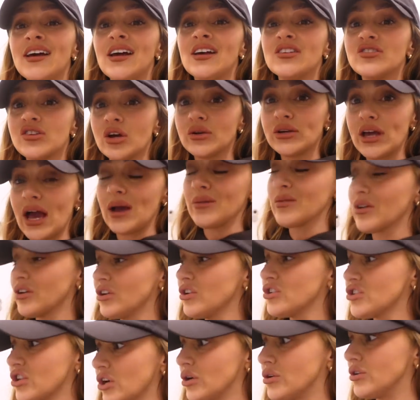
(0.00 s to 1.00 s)
So yeah, I'm
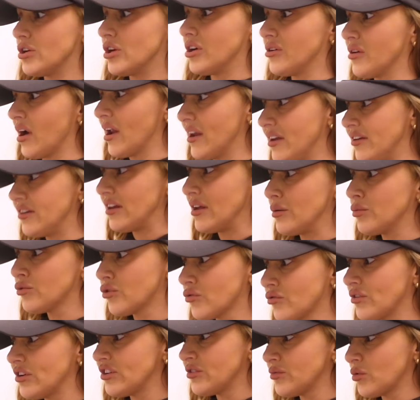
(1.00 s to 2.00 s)
gonna show you. And it was
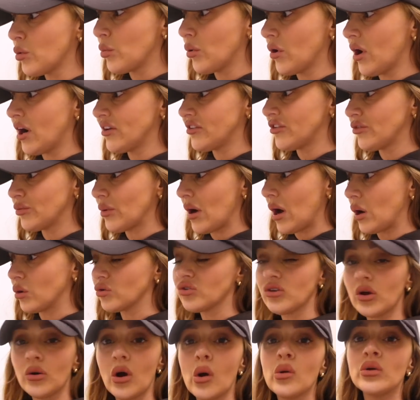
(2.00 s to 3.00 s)
a reasonable price as well.
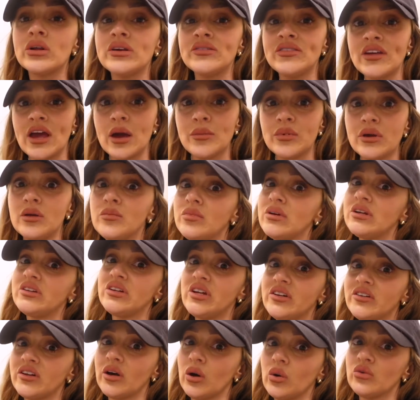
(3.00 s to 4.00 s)
So I'll leave the Airbnb
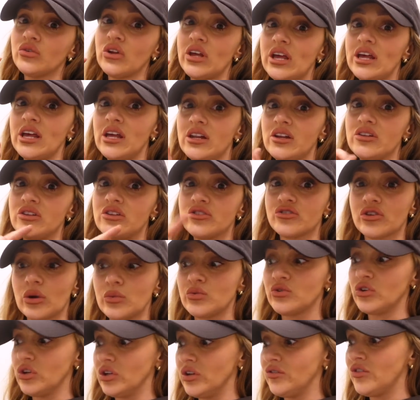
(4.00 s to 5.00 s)
details in the
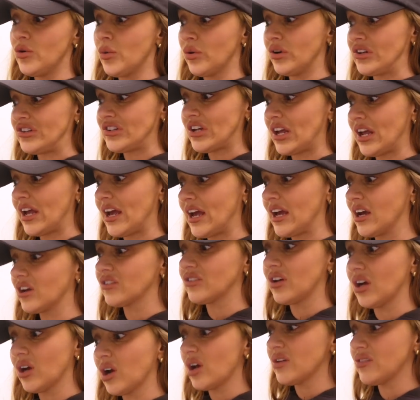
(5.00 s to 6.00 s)
description if you wanna stay here. Cause
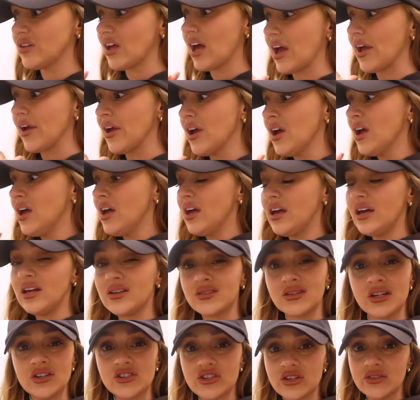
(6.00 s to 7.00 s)
like I say,
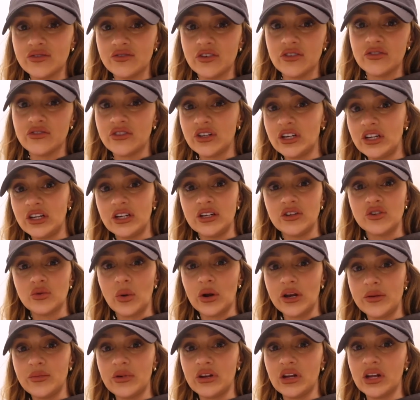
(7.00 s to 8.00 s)
it's literally 15,
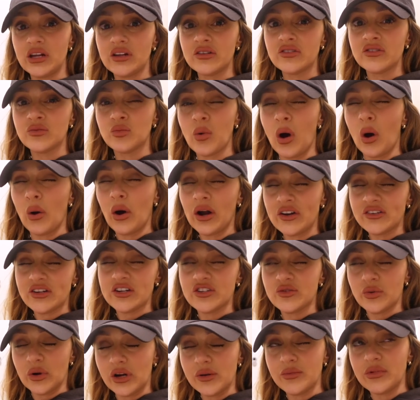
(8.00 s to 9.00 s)
20 minutes. Well, I say
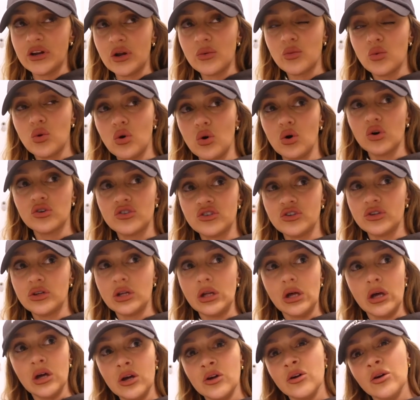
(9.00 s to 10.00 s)
20 minute walk to
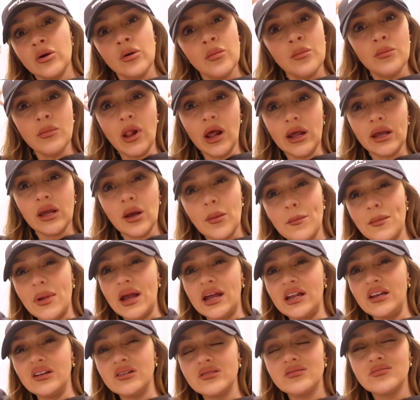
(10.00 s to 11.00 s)
the like
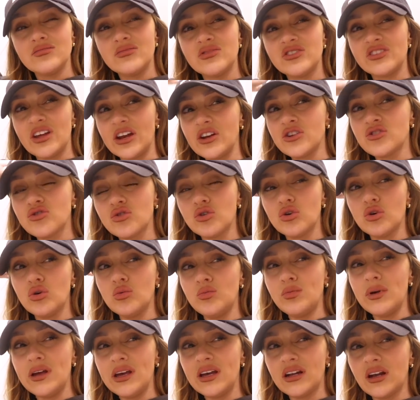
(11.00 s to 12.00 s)
main central
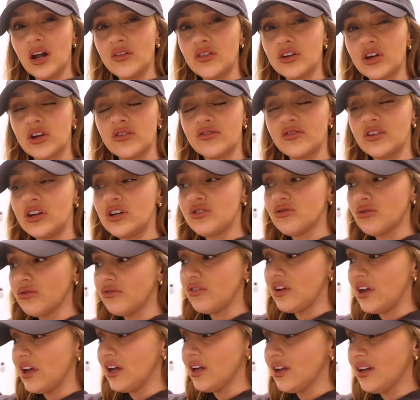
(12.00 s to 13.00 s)
bit, like the cathedral
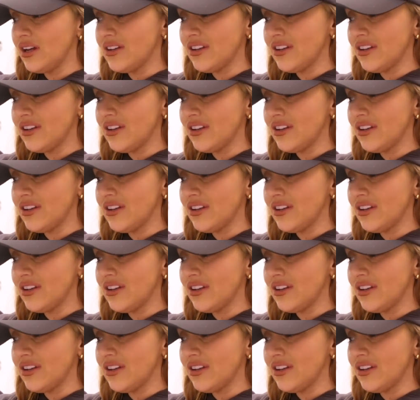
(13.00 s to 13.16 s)
thing.